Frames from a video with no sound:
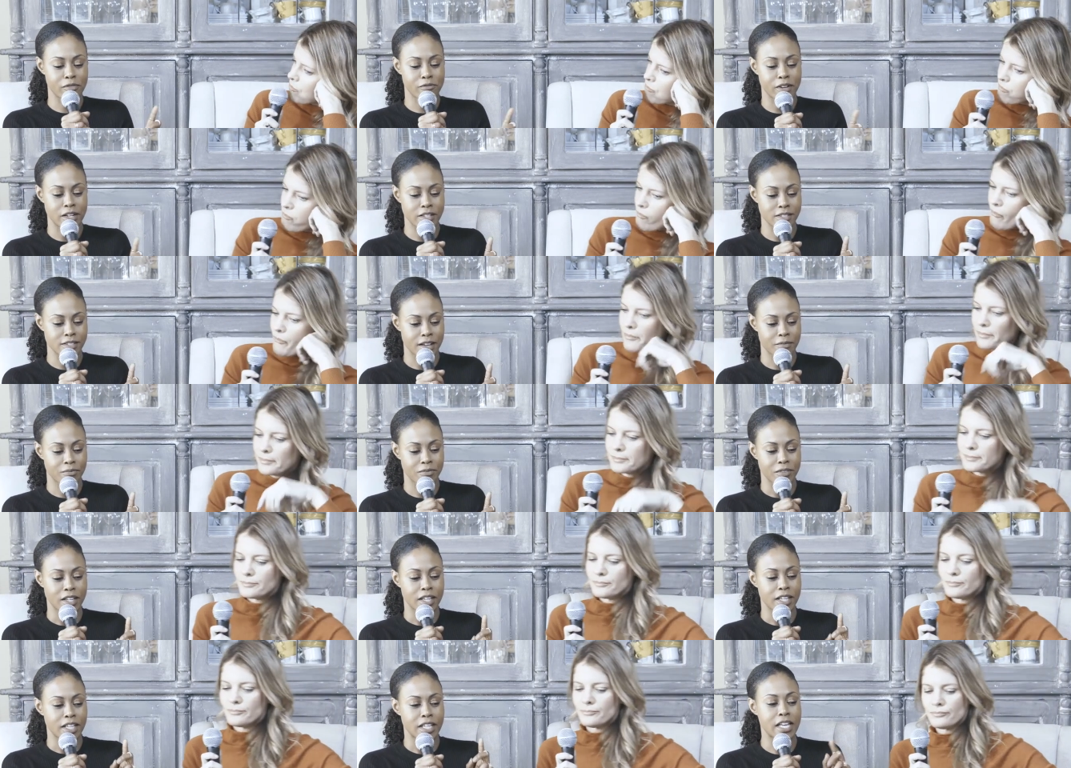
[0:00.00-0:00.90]
Speaker 1: rephrase that
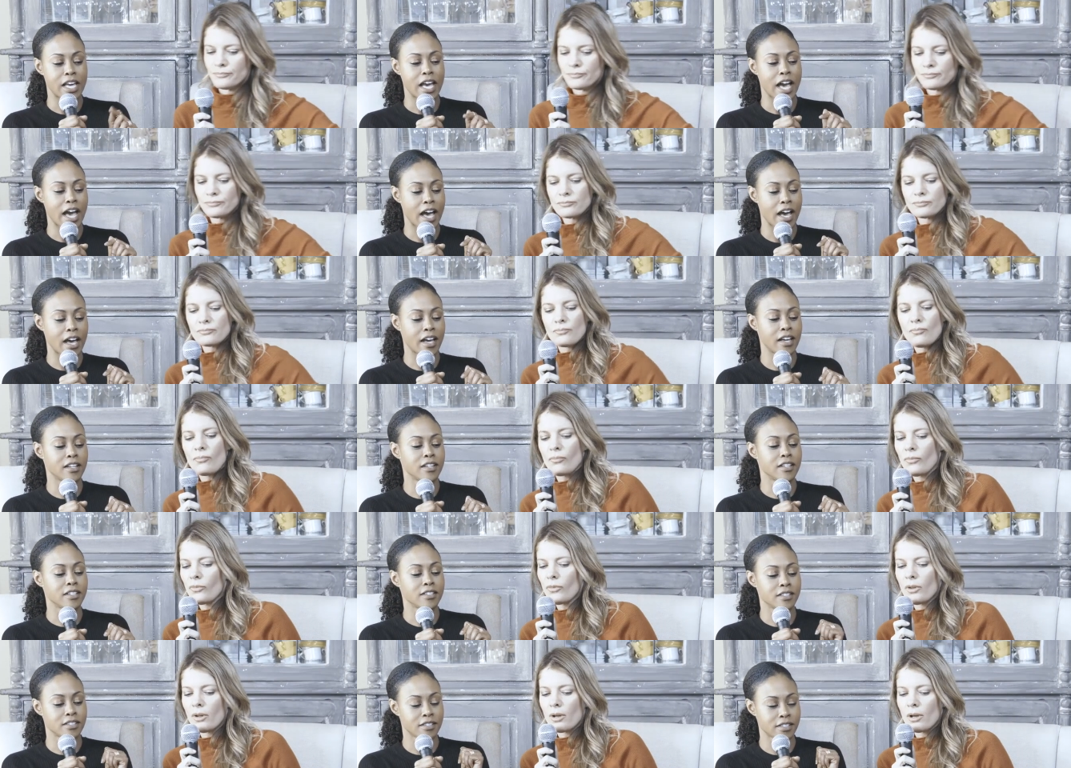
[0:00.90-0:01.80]
he had
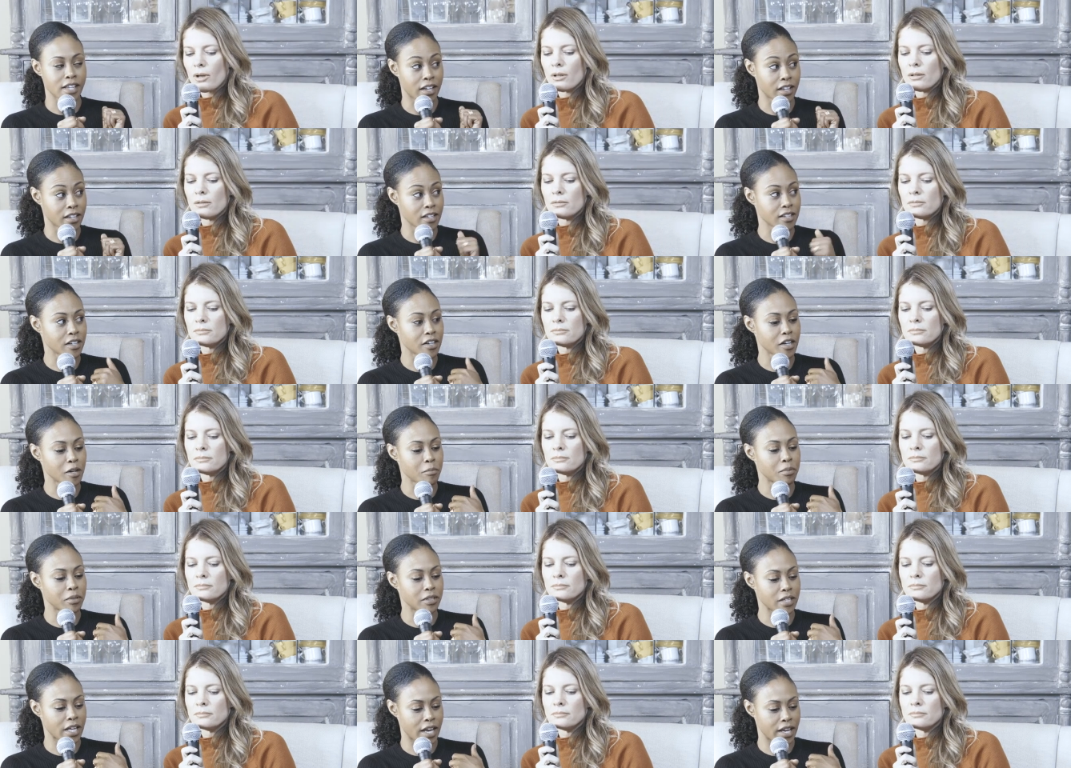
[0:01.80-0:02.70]
secondary
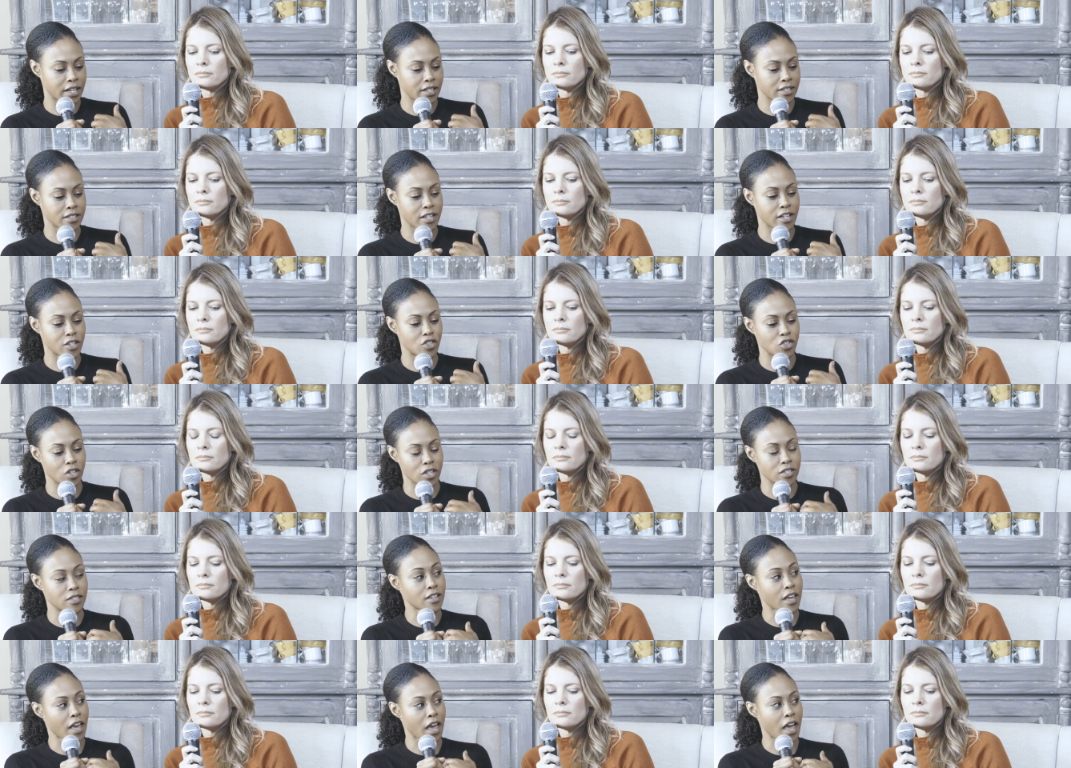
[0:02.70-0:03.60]
plans that
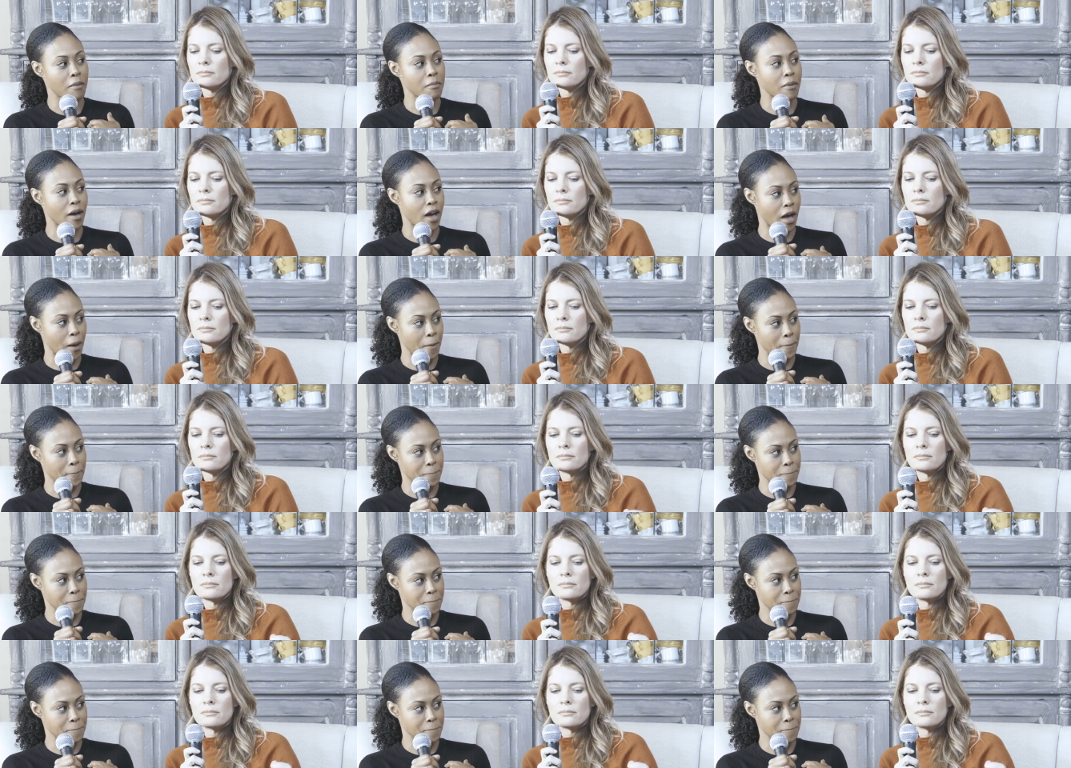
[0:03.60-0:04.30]
just came up